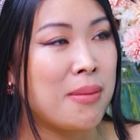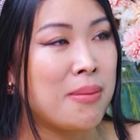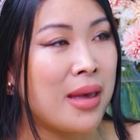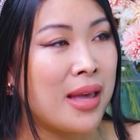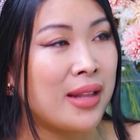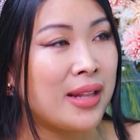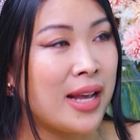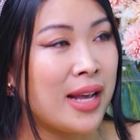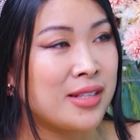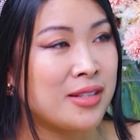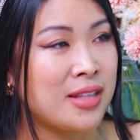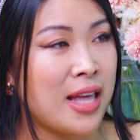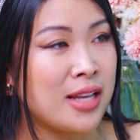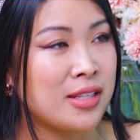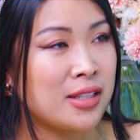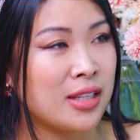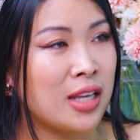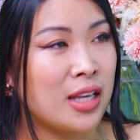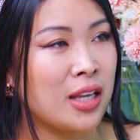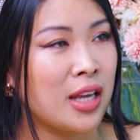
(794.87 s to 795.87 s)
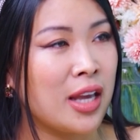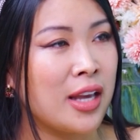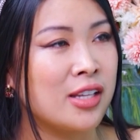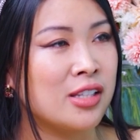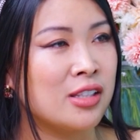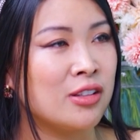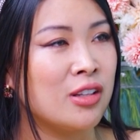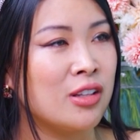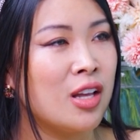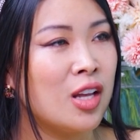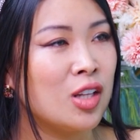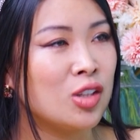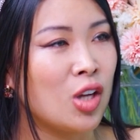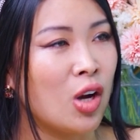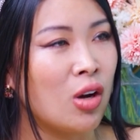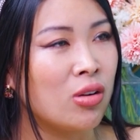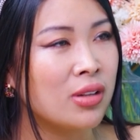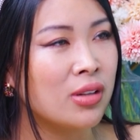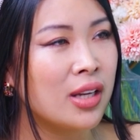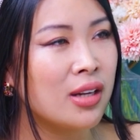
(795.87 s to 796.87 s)
man has dead skin in his
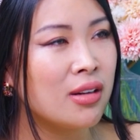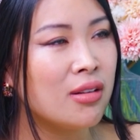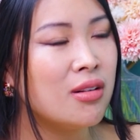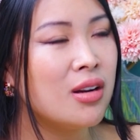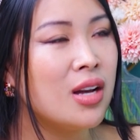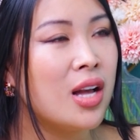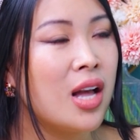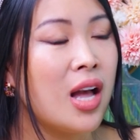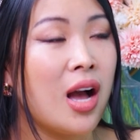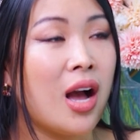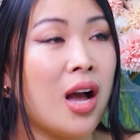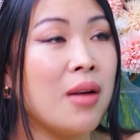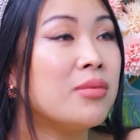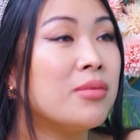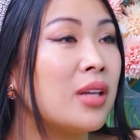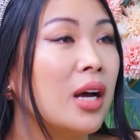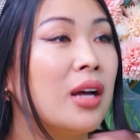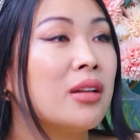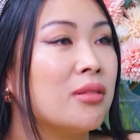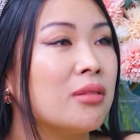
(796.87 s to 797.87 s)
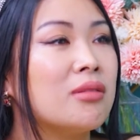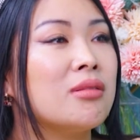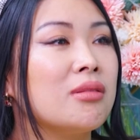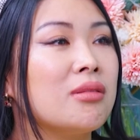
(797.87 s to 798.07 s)
toenail, I'm done.